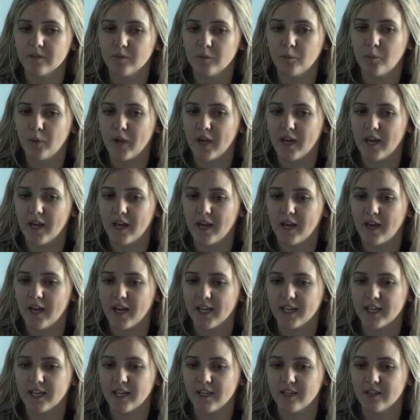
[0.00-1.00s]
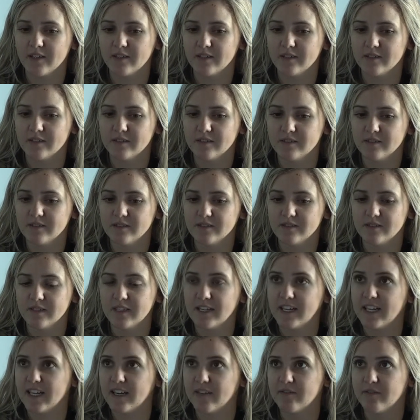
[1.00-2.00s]
where I can
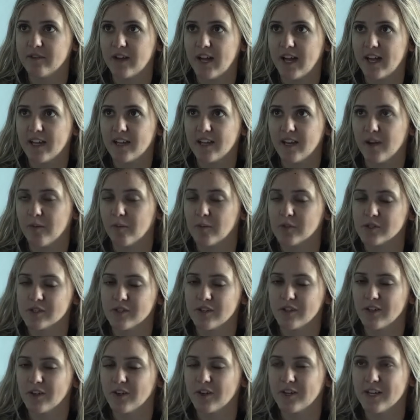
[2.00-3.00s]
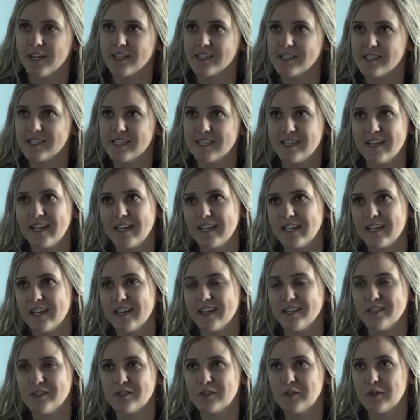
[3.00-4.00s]
live. Like I wasn't going to go down to
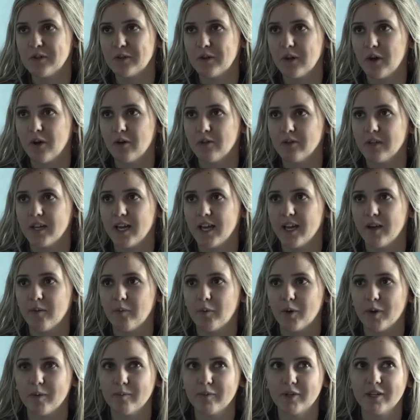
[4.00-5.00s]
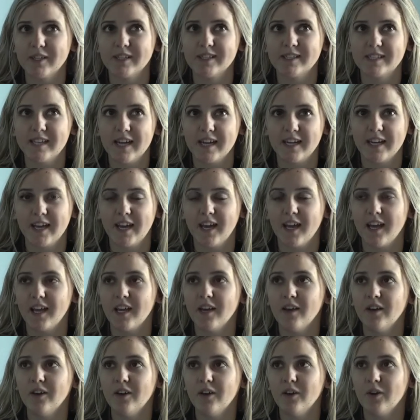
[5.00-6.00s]
Dunedin; it's too cold there. What I'm going to
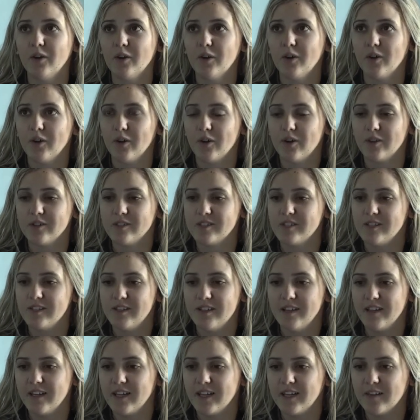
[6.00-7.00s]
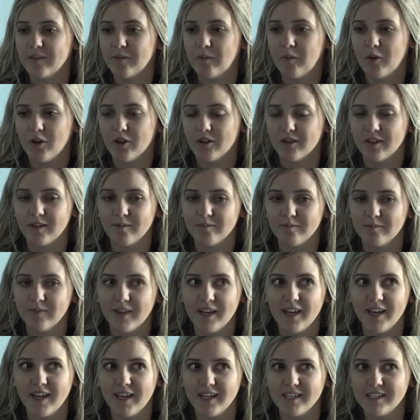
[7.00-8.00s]
study, what I'm
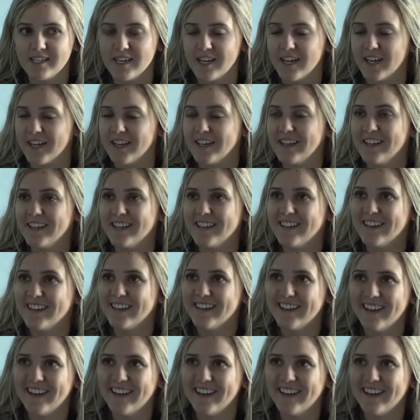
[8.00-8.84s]
eating.